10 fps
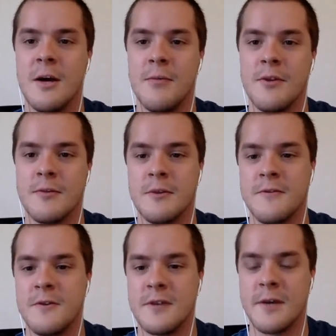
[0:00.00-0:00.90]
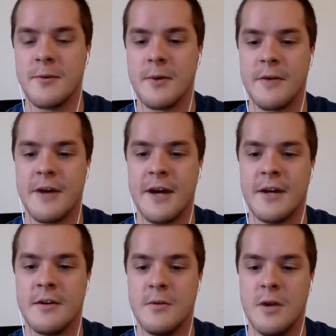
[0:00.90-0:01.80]
there's been a few times where I've had
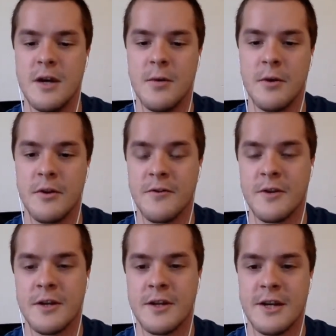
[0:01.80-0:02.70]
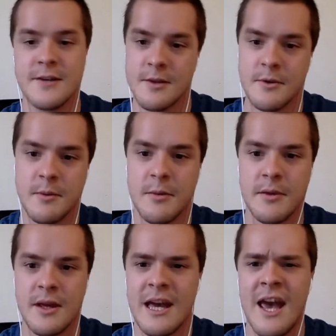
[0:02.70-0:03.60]
one of the front end guys come to me and
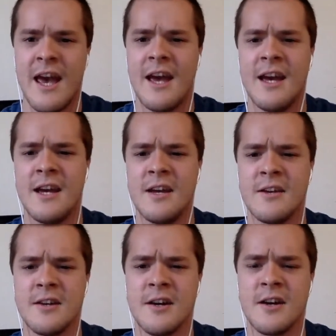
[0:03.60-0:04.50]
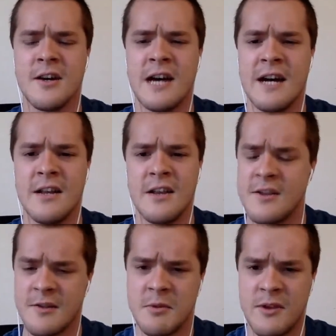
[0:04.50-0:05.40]
be, hey, I did
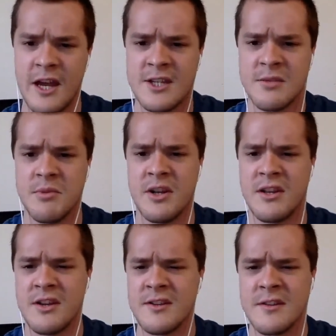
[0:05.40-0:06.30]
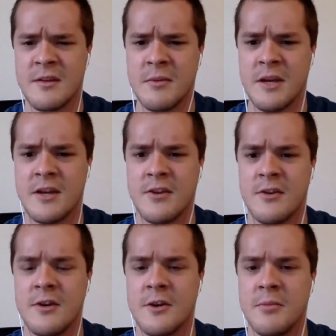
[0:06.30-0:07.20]
this mutation, but it doesn't seem like it
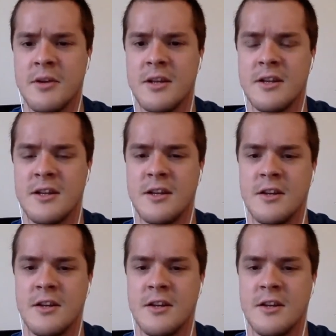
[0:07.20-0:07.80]
took, but it, you